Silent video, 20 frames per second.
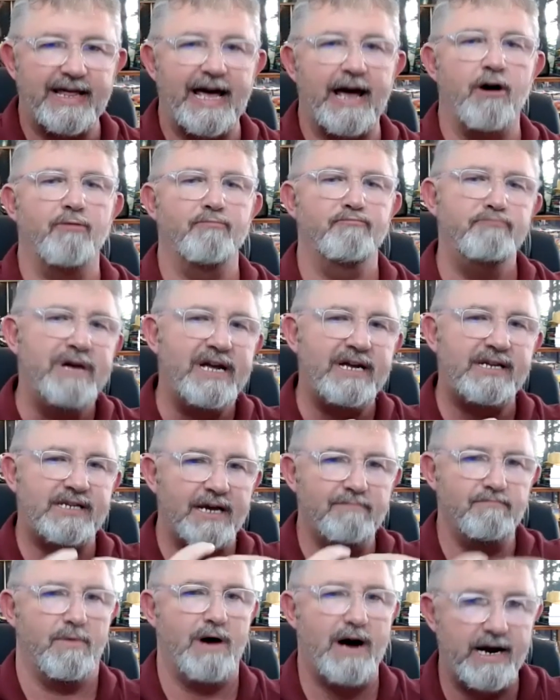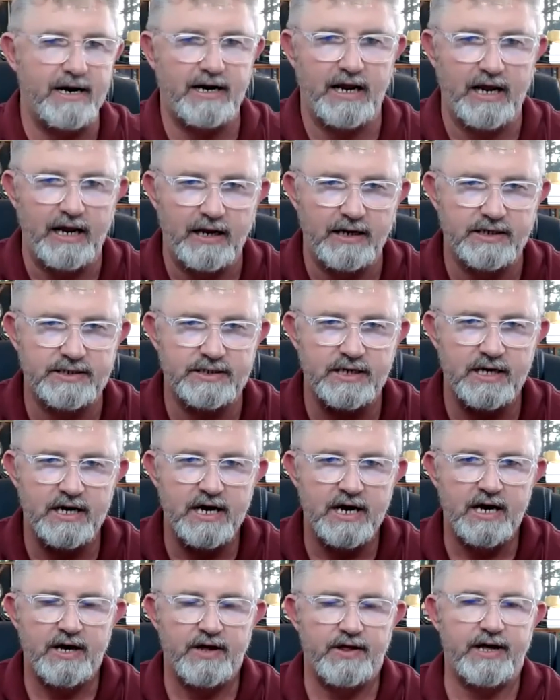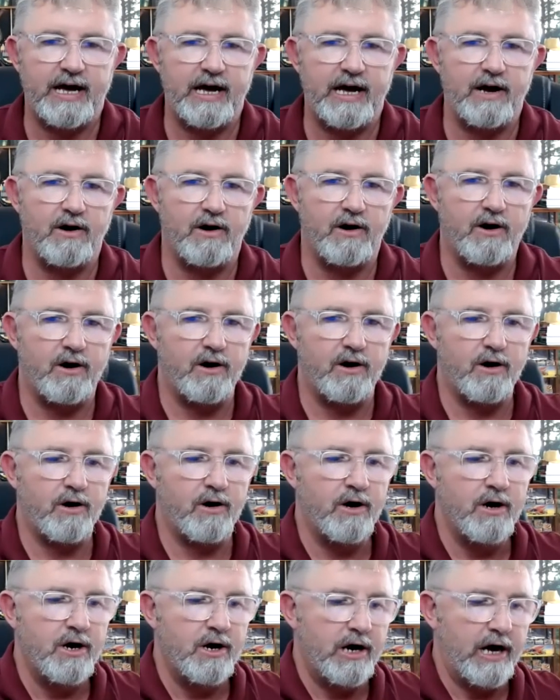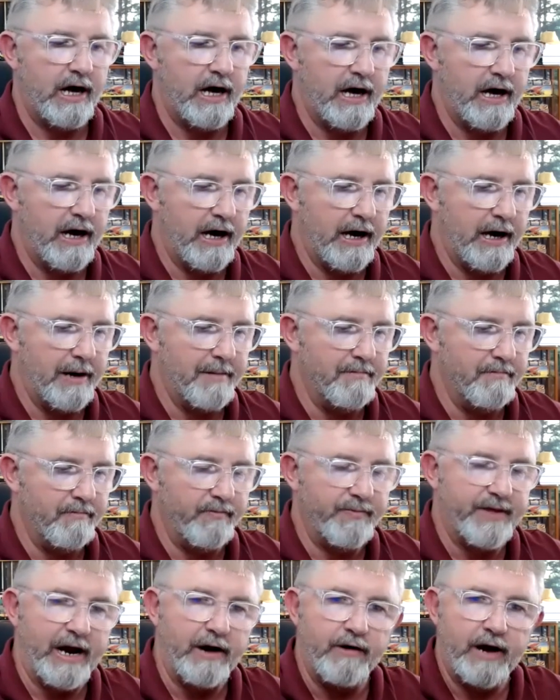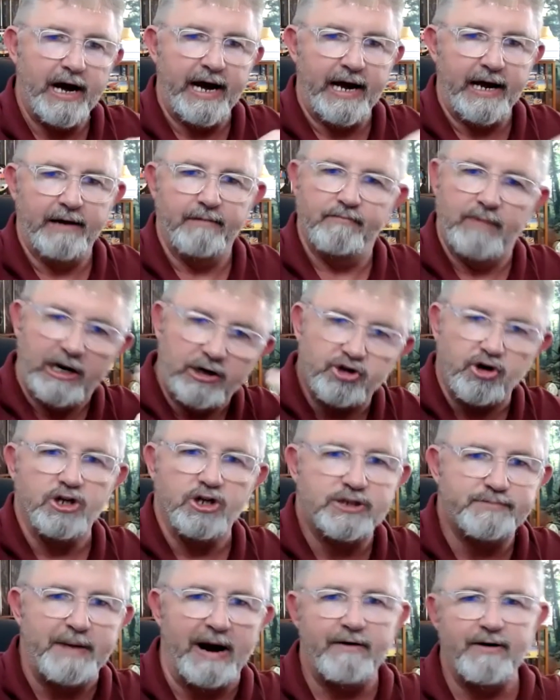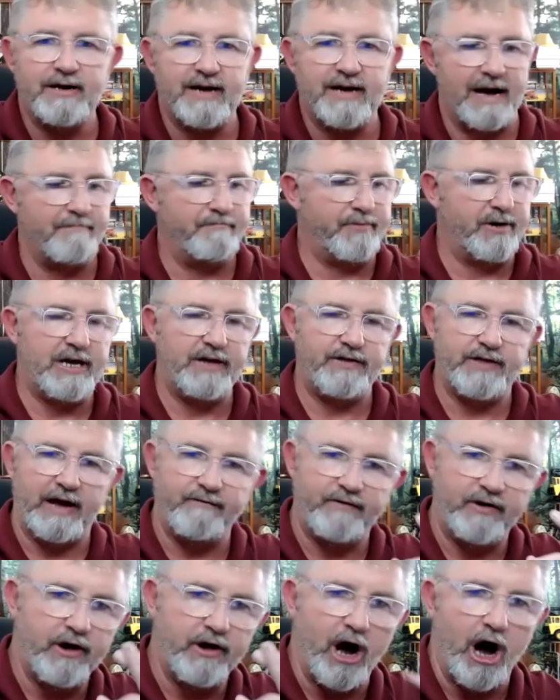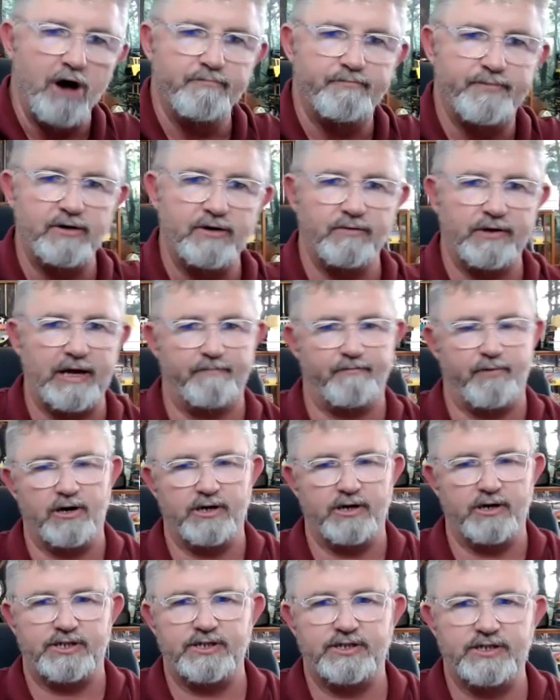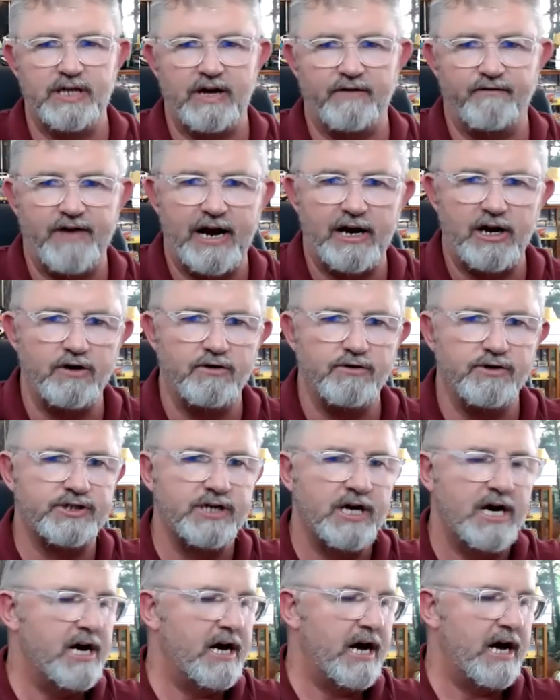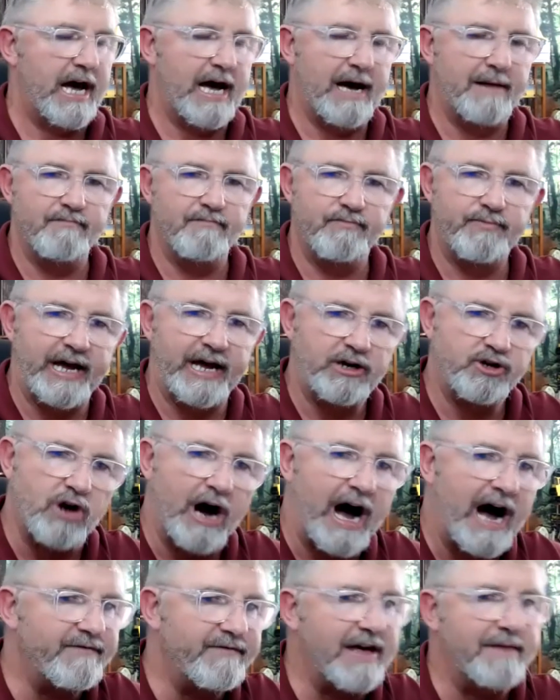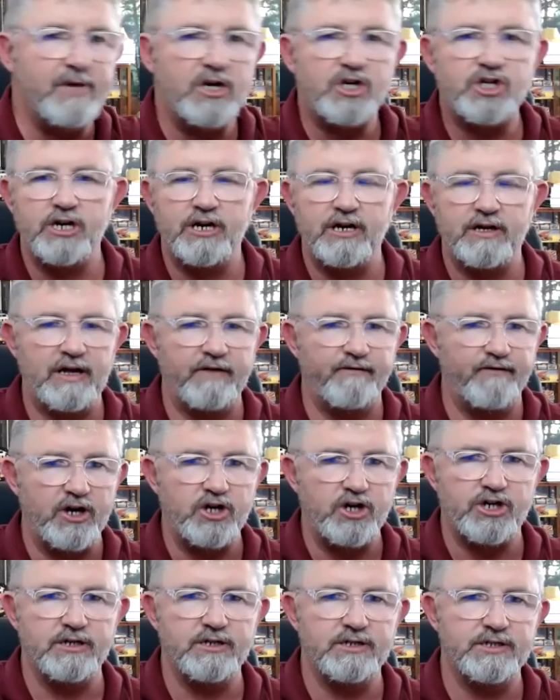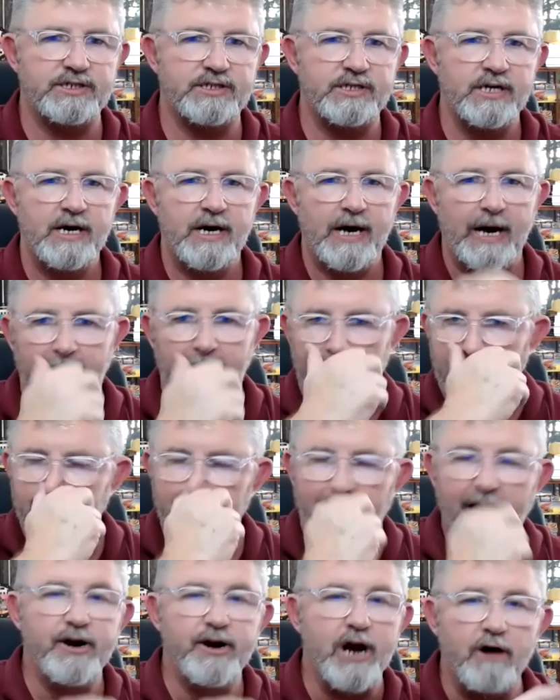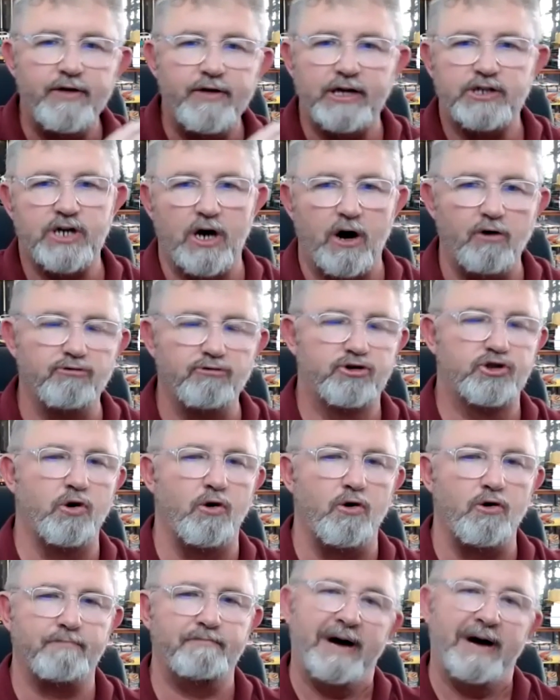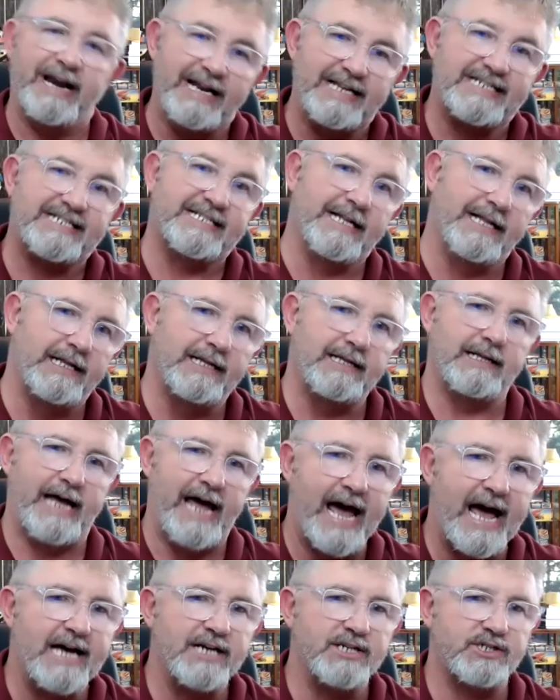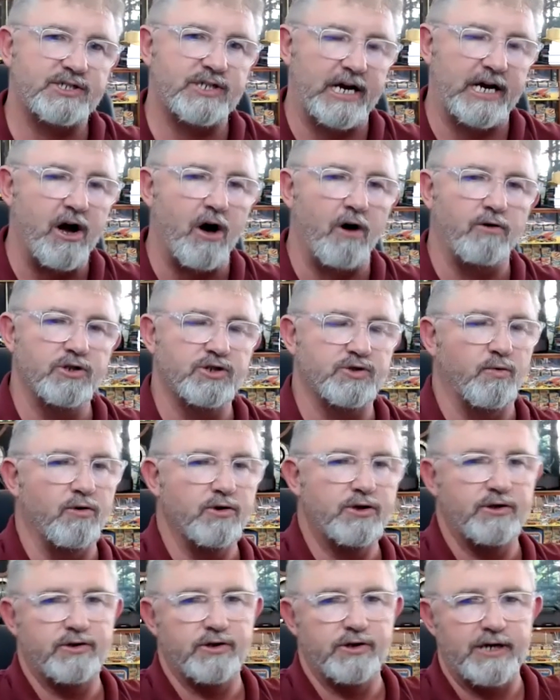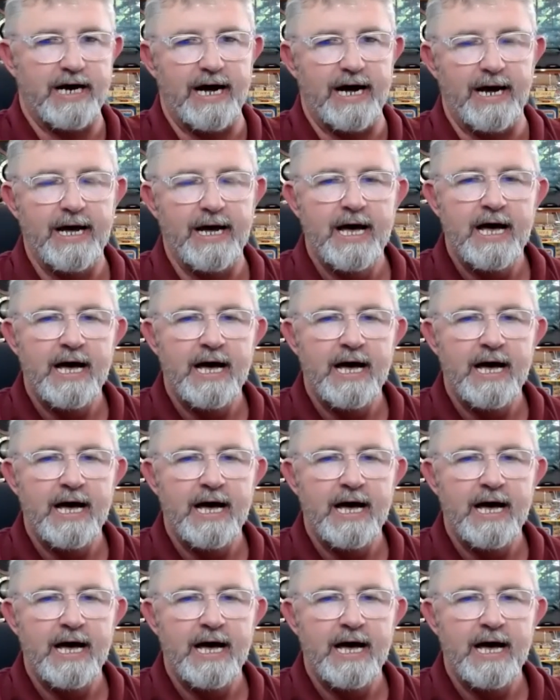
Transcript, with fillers: They are meeting my needs. They are uh, um, they're a, a, transparent company. They're very open with their policies and their values. Um, they drive their mission and their visions. Um, I know that's old talk, but it still has and holds water today.